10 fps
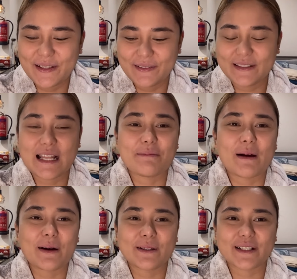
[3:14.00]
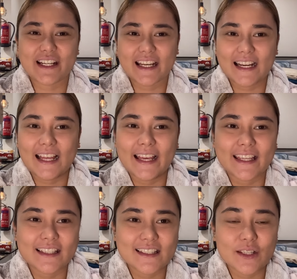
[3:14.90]
Wala pa akong ring
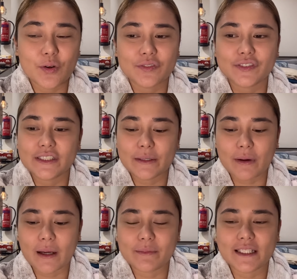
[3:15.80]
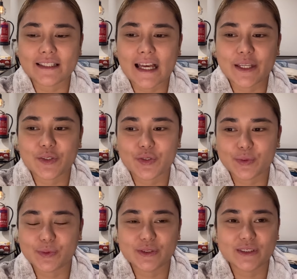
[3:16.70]
light. Hopefully, makabili tayo
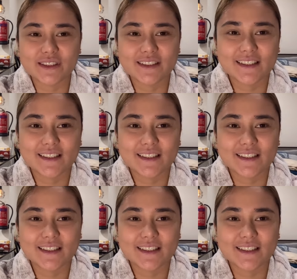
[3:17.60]
soon.